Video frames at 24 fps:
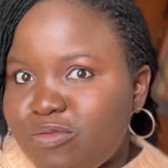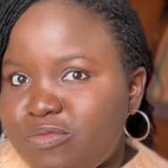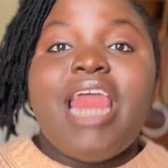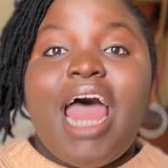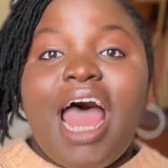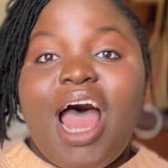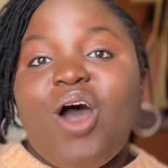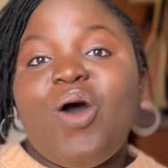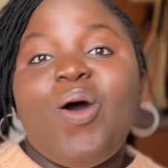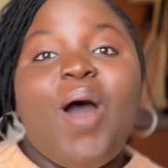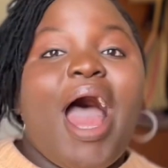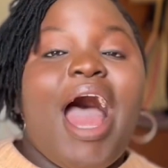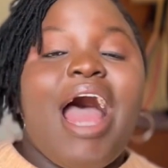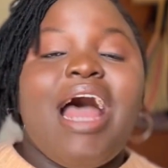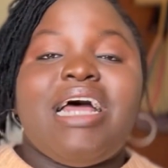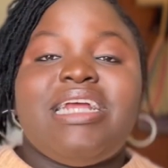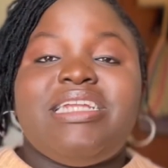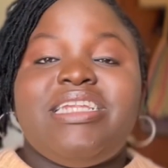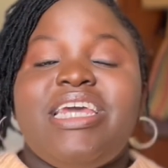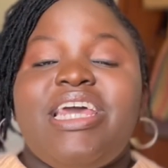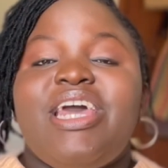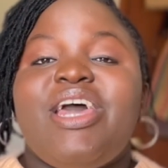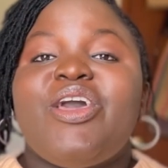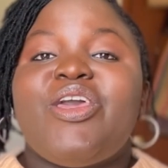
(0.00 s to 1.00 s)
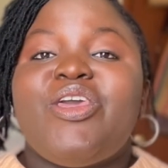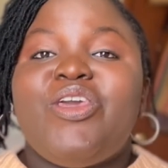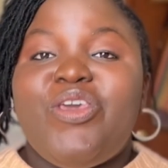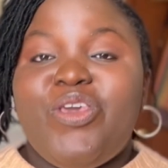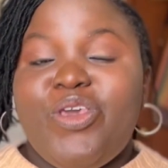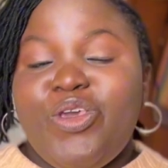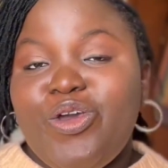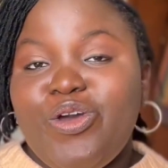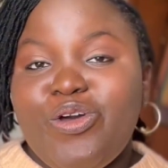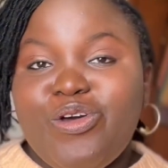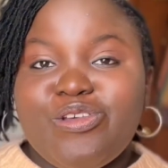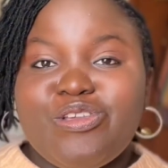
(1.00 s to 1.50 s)
Now, are there
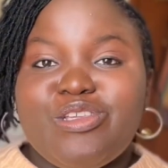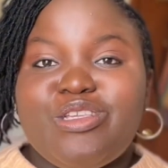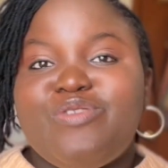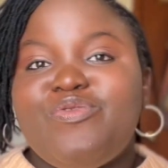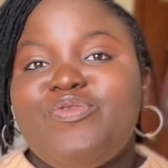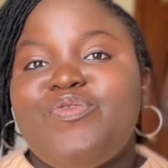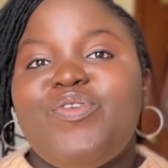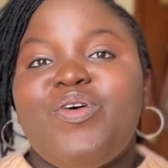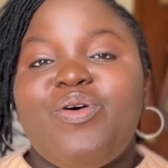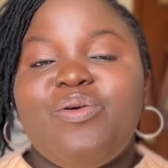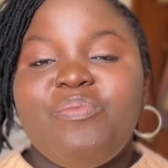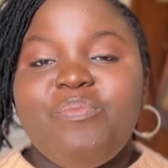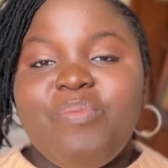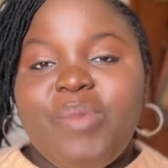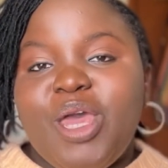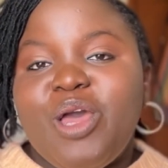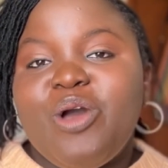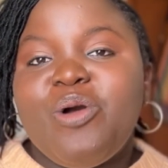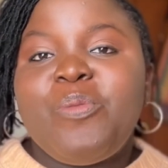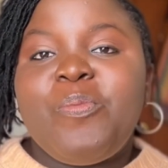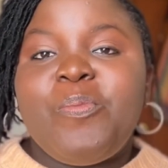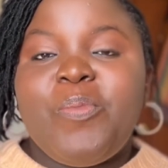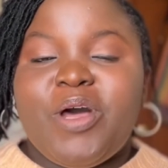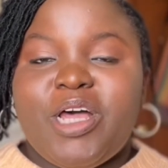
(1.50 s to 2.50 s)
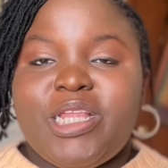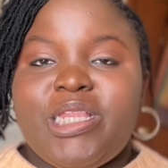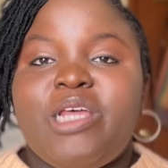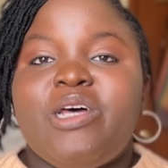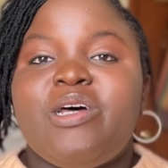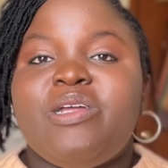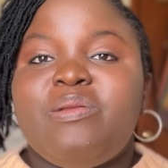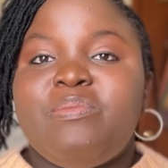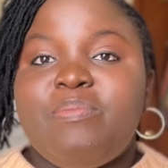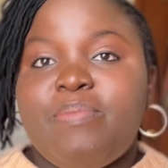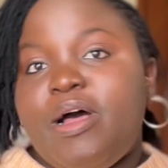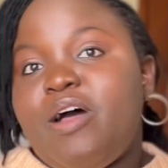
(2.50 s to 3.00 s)
cures for male
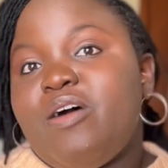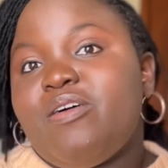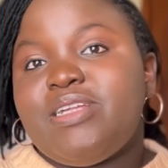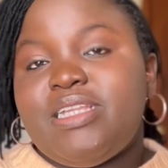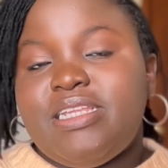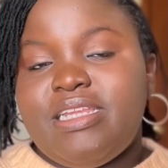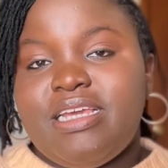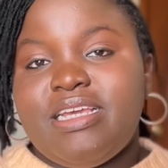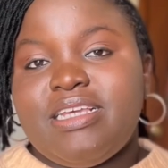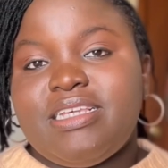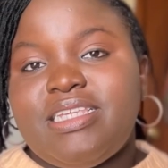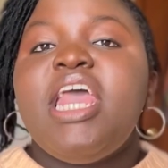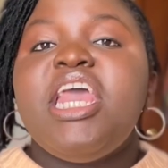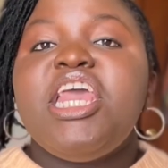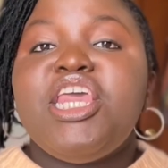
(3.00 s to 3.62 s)
pattern baldness?